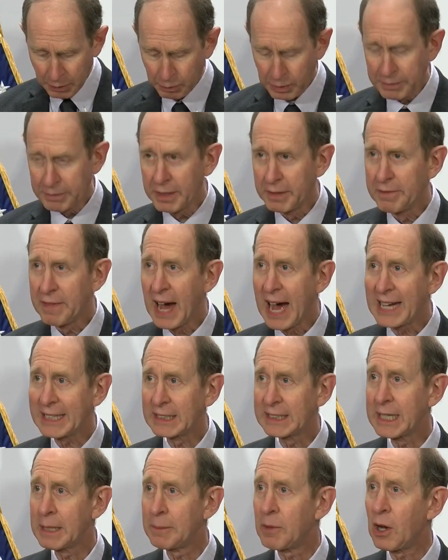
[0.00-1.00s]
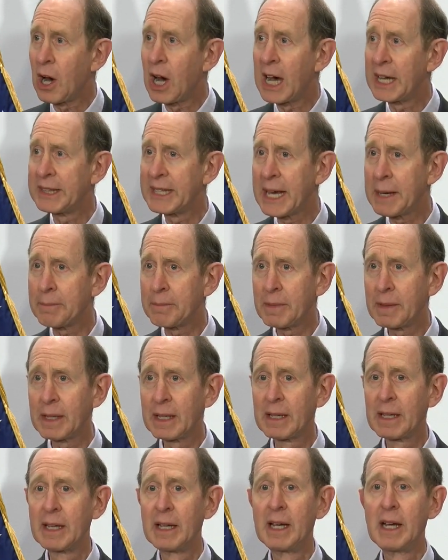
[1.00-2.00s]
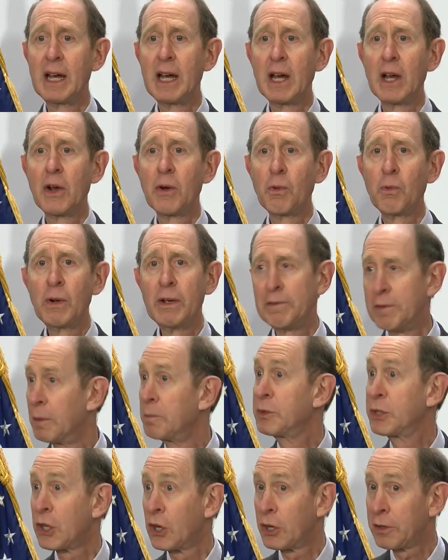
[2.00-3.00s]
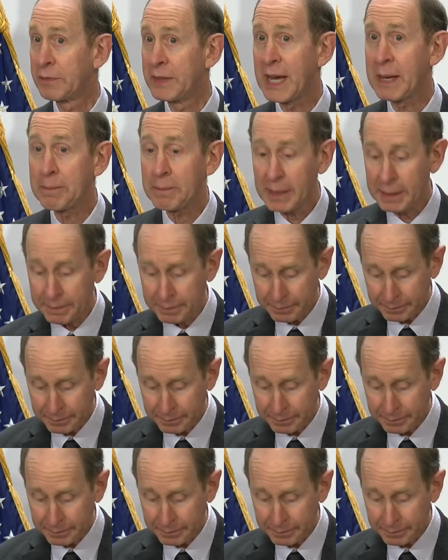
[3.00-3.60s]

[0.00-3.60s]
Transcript: We've advised them on them. We've observed them.